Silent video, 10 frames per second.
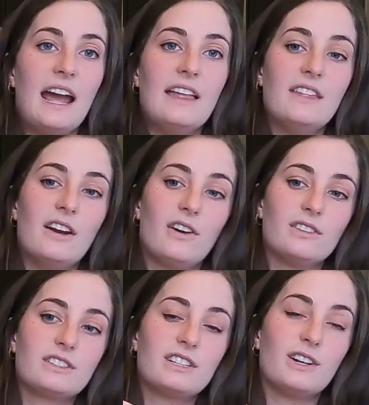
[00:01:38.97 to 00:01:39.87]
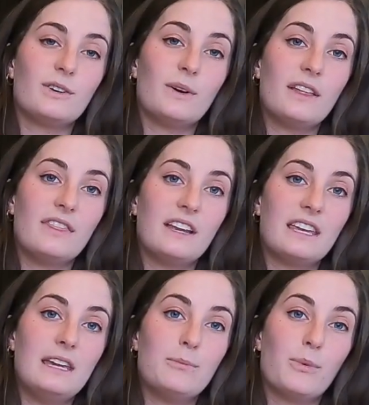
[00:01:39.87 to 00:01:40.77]
and then also the
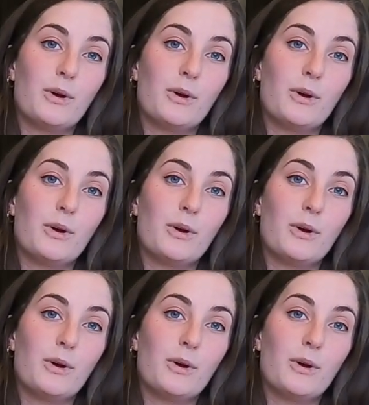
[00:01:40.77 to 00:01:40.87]
keep